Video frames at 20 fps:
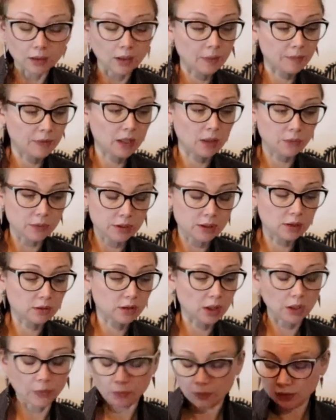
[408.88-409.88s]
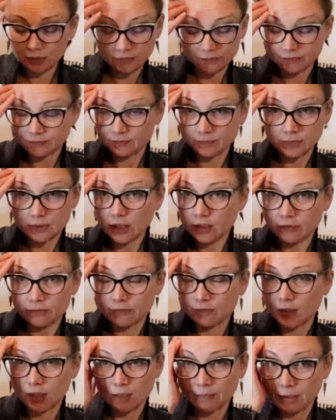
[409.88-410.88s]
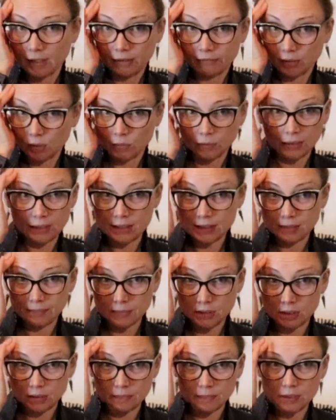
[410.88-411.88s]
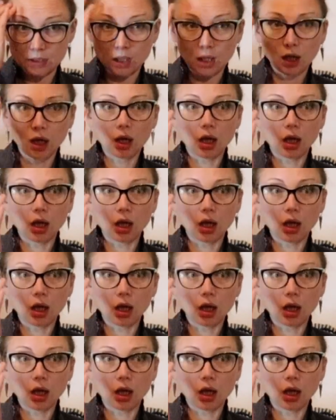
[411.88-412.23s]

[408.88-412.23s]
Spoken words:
I mean, I was still going, why the fuck am I having all these symptoms?